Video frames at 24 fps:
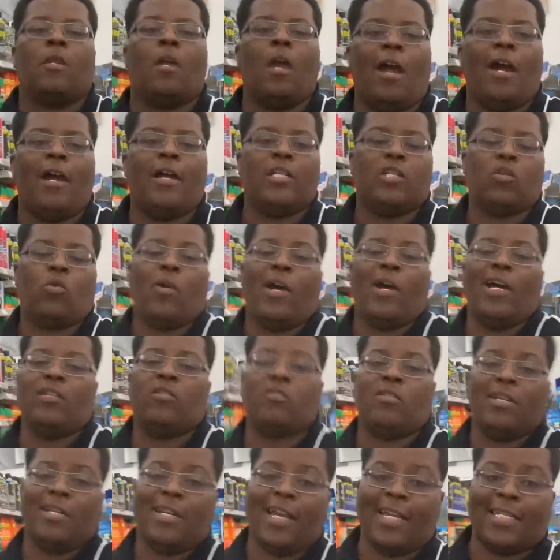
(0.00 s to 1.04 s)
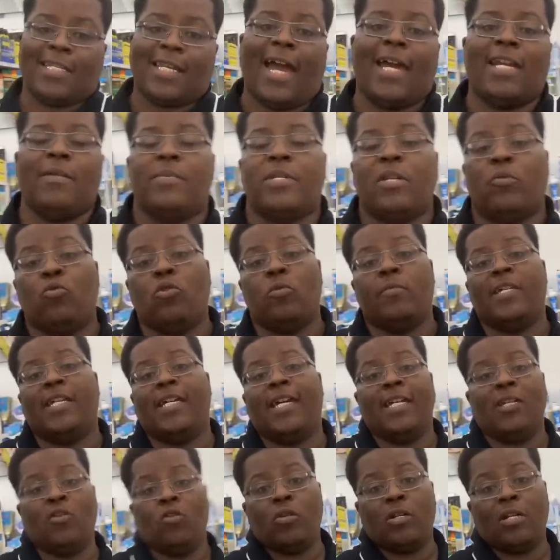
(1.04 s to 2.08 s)
All right, squad, so the next items that we'll be
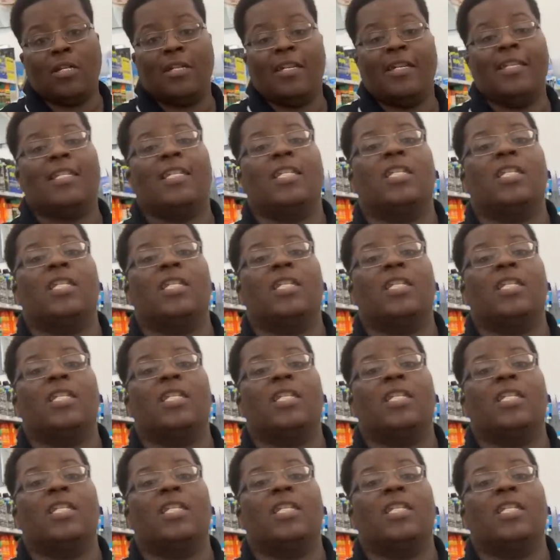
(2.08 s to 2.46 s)
getting on the list,